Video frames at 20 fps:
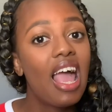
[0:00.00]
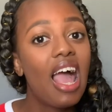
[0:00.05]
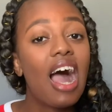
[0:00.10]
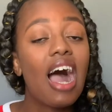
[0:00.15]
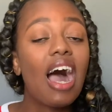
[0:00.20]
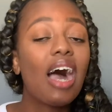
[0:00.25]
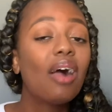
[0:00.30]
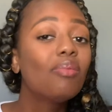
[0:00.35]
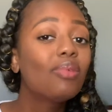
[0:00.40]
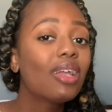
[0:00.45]

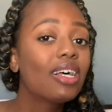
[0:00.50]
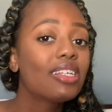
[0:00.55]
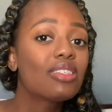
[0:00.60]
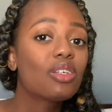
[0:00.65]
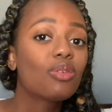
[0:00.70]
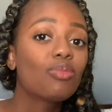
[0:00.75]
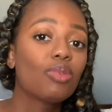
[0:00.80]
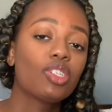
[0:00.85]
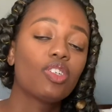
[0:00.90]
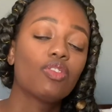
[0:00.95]
I'm not so
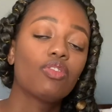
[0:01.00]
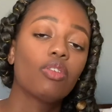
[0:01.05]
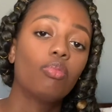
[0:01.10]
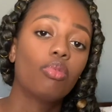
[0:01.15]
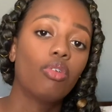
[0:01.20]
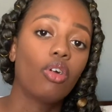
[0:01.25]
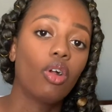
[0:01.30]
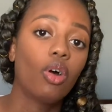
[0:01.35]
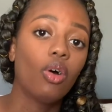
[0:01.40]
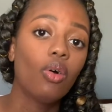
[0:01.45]
much of a
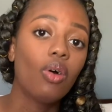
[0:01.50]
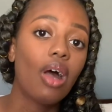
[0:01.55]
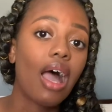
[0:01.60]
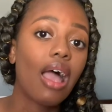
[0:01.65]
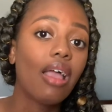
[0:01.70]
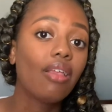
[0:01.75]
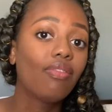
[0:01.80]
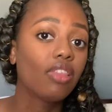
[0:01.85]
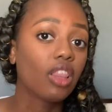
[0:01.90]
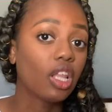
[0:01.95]
pro. I
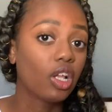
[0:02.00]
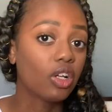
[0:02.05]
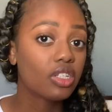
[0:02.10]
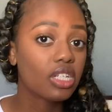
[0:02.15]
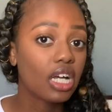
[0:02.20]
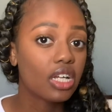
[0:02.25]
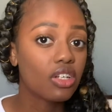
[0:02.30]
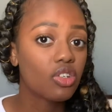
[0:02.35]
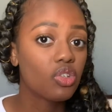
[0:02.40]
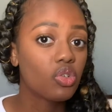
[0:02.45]
had learned how
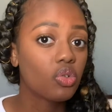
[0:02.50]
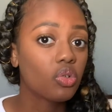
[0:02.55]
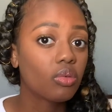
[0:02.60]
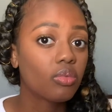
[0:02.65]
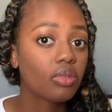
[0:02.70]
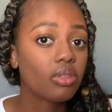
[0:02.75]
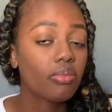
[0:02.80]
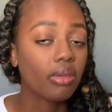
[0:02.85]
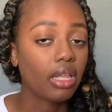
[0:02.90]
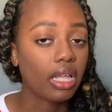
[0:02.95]
to do it
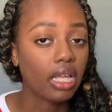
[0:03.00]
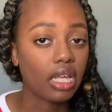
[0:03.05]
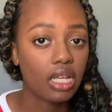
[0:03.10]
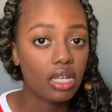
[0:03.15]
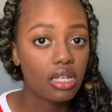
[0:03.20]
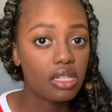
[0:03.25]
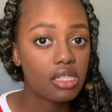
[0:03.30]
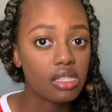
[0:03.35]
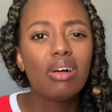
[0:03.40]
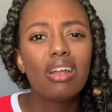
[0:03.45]
with
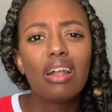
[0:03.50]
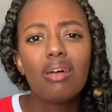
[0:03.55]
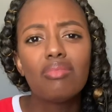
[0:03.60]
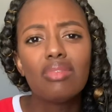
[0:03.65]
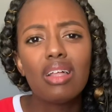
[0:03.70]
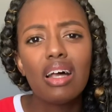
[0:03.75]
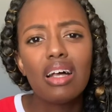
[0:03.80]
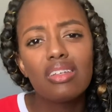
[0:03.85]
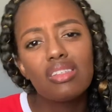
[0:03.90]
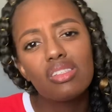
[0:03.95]
blankets, but I'm
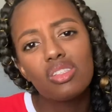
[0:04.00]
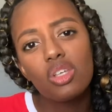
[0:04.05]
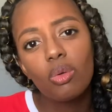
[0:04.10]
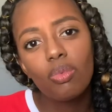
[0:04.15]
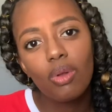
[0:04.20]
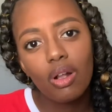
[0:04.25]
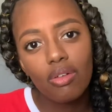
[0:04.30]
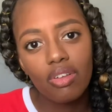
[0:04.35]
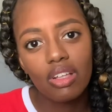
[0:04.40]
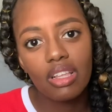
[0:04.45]
not so
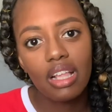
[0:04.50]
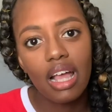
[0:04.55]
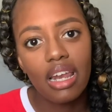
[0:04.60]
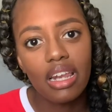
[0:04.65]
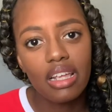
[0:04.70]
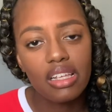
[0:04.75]
perfect at it.